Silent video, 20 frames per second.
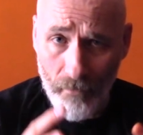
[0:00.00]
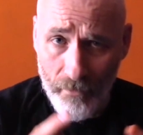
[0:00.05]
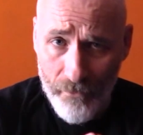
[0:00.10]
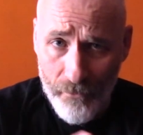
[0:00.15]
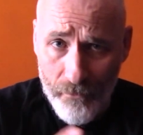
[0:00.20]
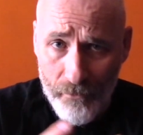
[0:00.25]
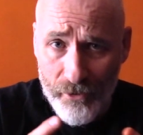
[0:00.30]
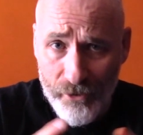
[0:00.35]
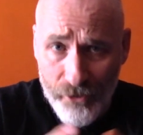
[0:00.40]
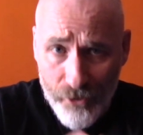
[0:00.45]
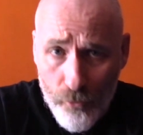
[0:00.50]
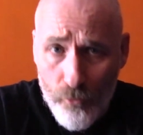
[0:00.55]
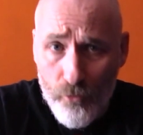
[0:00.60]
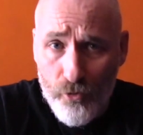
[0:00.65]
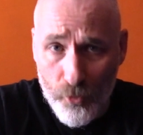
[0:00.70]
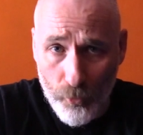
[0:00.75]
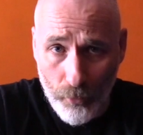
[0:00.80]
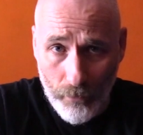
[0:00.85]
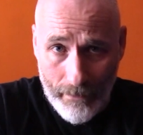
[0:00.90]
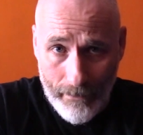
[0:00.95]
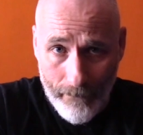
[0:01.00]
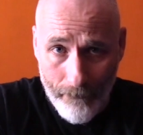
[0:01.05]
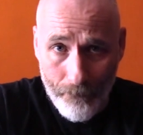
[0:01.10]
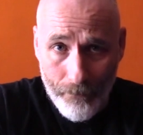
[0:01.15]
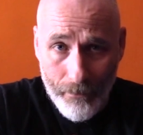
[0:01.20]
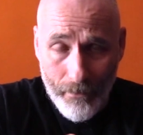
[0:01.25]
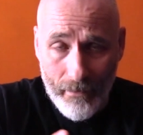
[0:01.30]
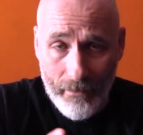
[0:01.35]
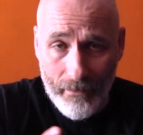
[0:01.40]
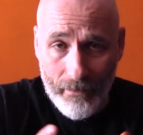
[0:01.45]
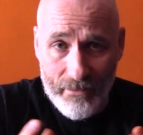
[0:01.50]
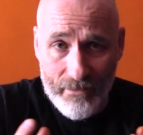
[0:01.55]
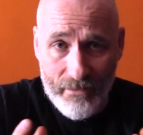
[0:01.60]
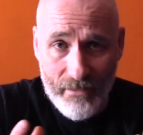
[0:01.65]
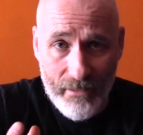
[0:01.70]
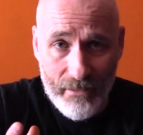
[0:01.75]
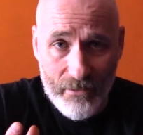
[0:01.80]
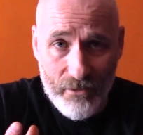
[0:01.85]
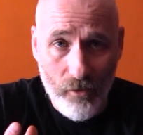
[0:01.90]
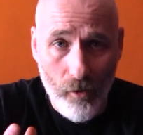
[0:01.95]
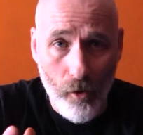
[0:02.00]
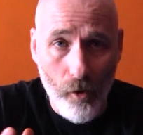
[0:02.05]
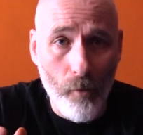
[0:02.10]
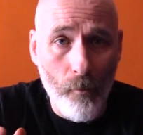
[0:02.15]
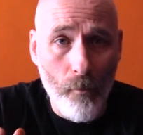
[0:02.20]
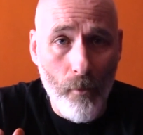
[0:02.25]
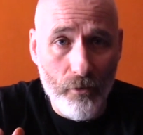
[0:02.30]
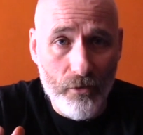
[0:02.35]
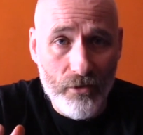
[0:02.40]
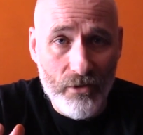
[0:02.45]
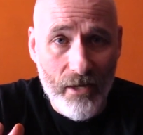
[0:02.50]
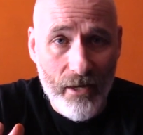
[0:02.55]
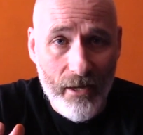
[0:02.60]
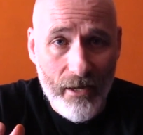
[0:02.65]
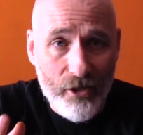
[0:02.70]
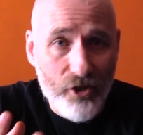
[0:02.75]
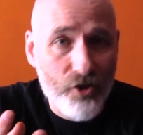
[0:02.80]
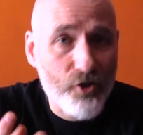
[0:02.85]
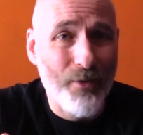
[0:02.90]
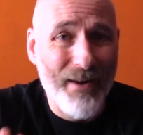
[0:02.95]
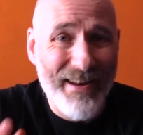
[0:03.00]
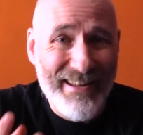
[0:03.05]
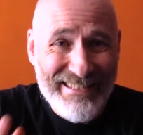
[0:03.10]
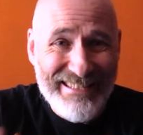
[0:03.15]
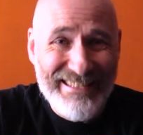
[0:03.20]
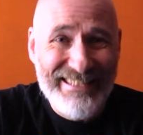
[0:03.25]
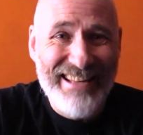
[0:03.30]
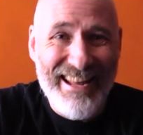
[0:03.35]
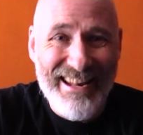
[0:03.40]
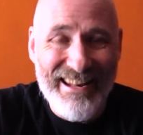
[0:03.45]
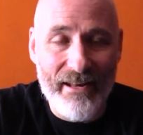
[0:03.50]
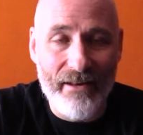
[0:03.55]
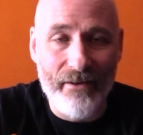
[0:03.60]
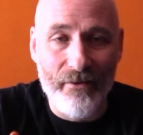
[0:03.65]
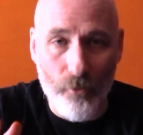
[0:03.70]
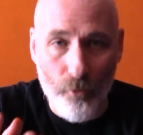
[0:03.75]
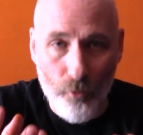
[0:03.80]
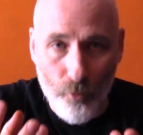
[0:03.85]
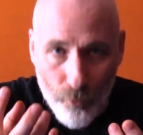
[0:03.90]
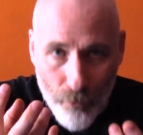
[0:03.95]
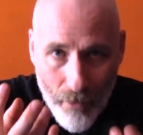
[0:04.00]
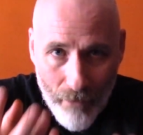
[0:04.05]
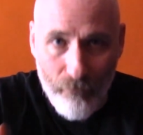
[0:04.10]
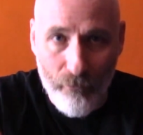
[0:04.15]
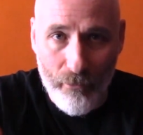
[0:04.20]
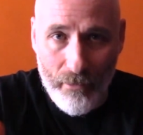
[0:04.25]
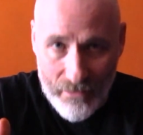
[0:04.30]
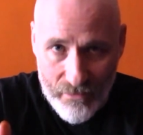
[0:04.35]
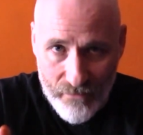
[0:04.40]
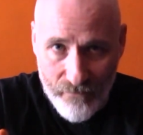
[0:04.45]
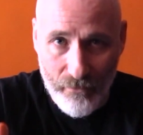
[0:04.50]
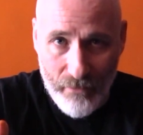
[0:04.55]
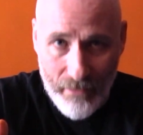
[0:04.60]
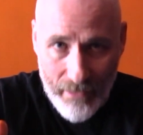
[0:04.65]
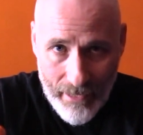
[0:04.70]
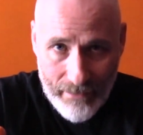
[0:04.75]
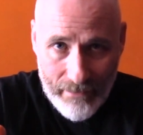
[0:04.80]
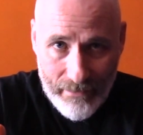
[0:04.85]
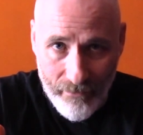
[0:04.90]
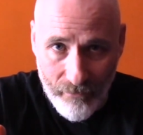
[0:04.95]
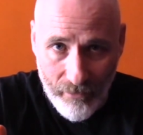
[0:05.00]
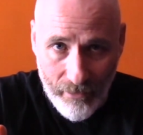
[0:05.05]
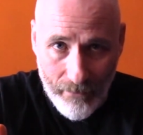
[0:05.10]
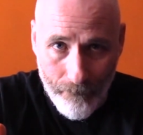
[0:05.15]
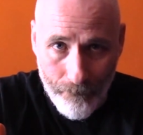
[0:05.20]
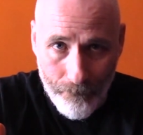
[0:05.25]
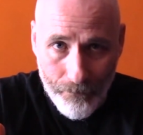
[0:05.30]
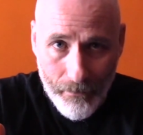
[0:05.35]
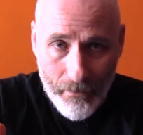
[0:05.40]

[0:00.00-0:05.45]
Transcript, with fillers: there usually is this almost transcendent reverence for the activity.